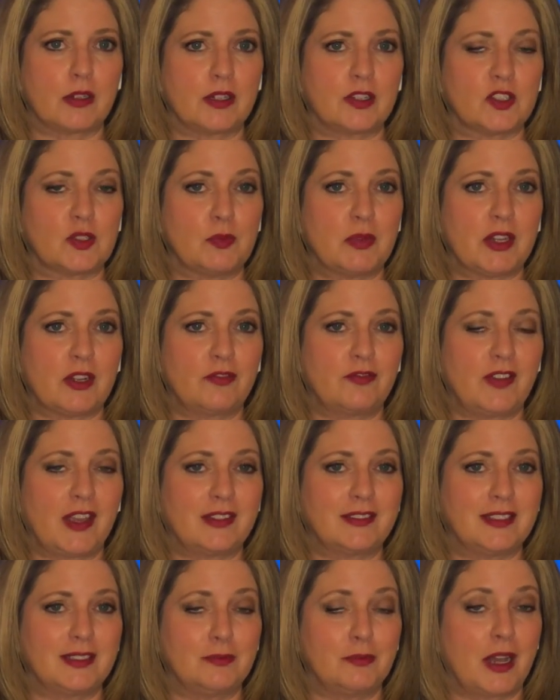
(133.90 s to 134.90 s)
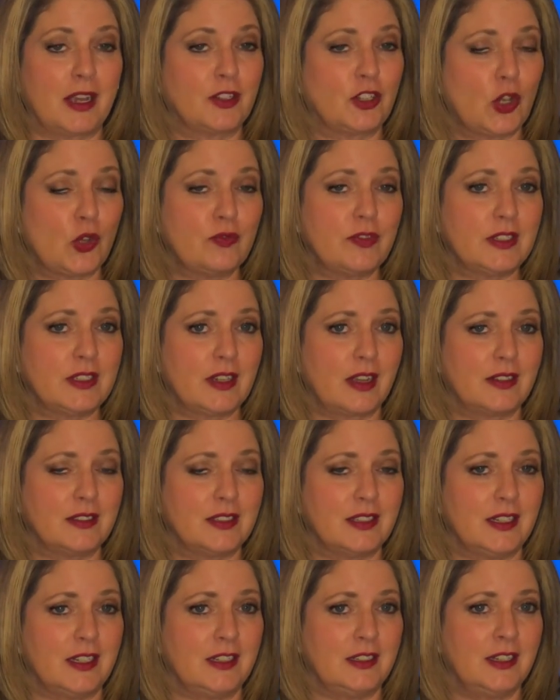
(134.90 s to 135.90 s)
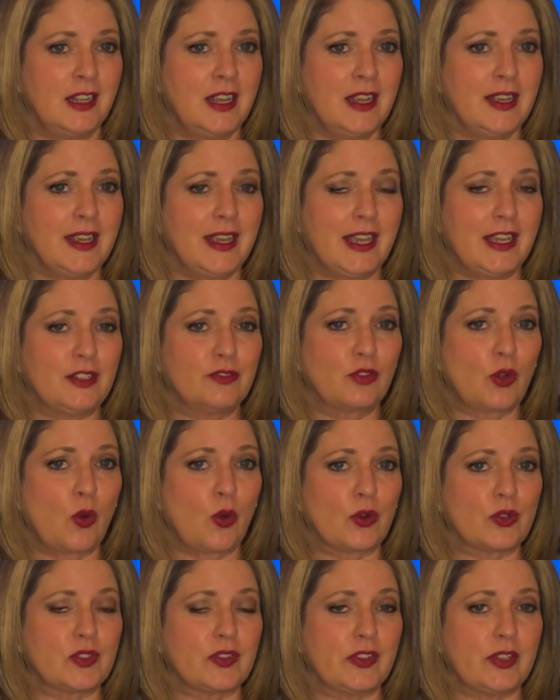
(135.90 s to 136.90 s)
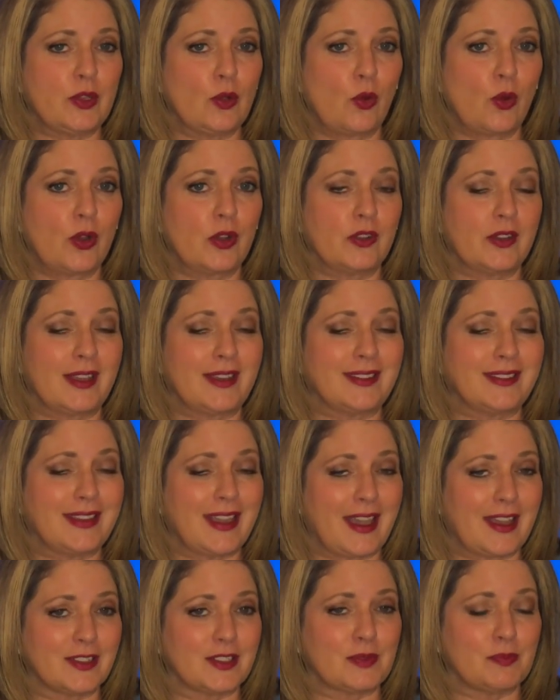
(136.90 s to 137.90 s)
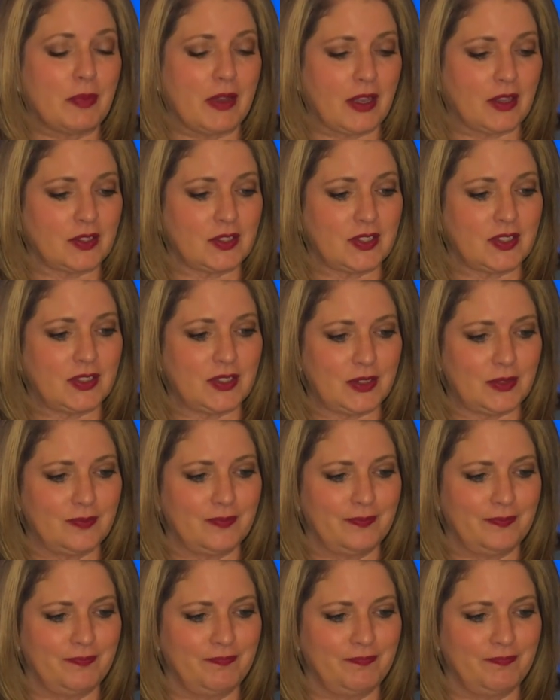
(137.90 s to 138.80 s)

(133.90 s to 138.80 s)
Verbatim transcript: market has been affected by COVID 19 and, of course, the oil and gas bust.